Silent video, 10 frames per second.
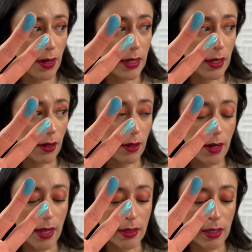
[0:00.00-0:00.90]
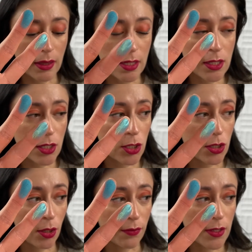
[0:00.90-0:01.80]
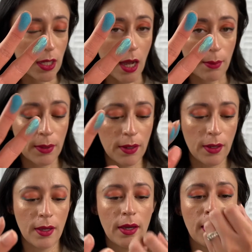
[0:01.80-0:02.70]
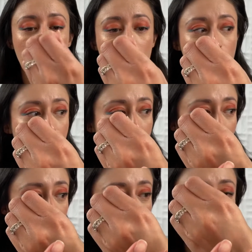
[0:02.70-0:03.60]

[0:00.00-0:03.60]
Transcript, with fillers: right here, and then this is Surfs Up. And you can kind of